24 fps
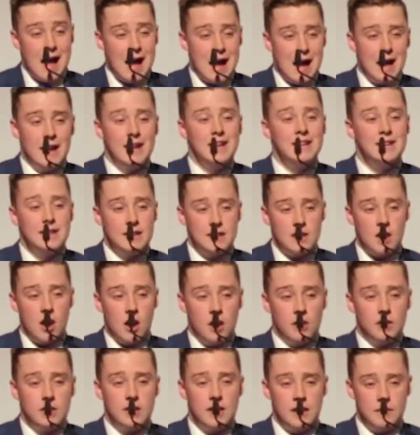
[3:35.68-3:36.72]
And it did
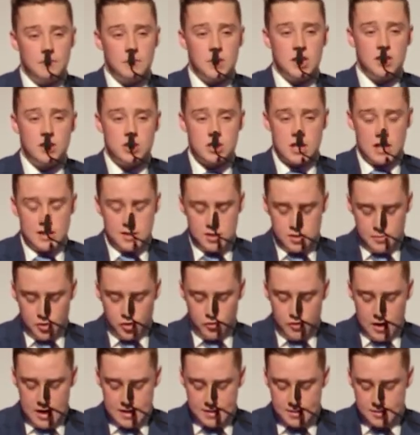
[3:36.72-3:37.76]
not give me the chance to
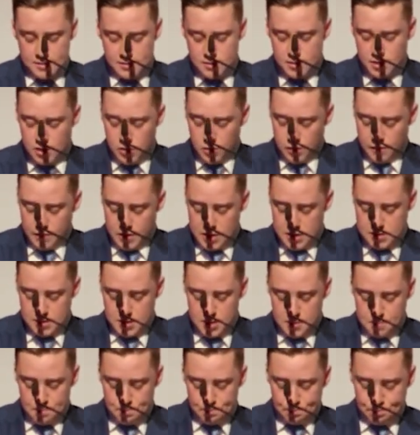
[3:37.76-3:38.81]
progress to
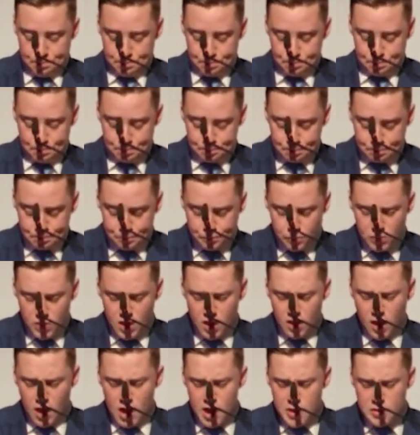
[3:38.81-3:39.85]
university.
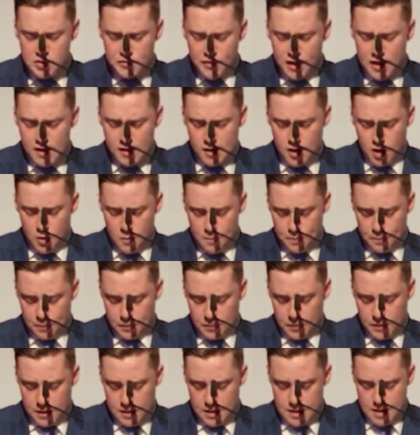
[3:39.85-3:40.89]
I was very low,
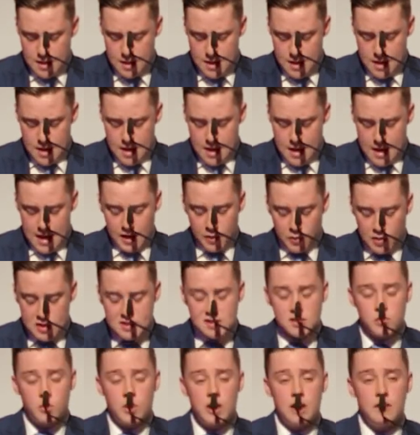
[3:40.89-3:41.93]
and I
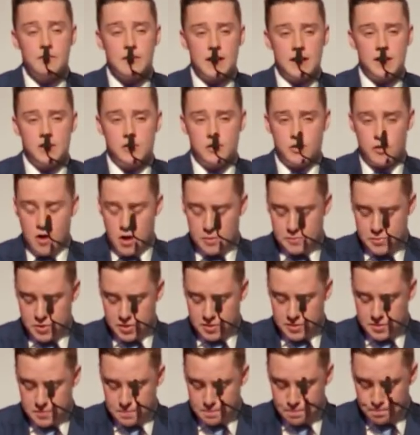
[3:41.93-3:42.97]
wasn't aware of any other
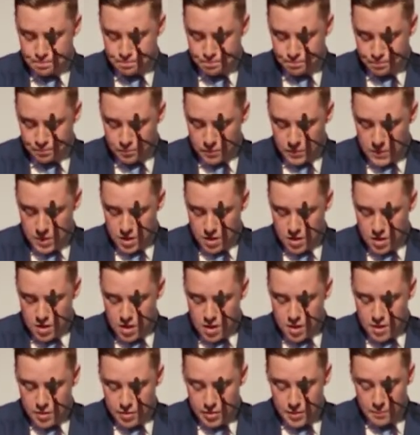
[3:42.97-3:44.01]
options.
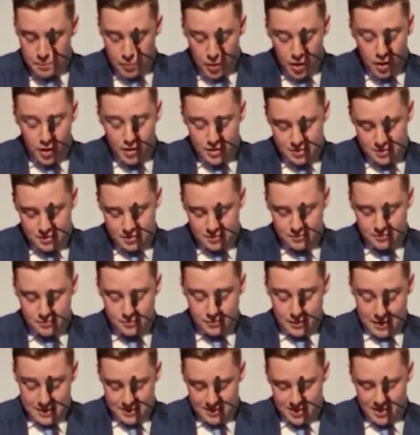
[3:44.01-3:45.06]
The boss,
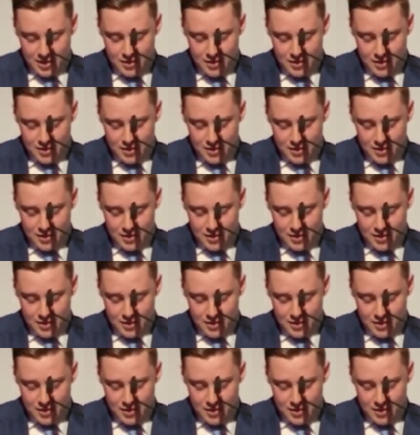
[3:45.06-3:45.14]
as I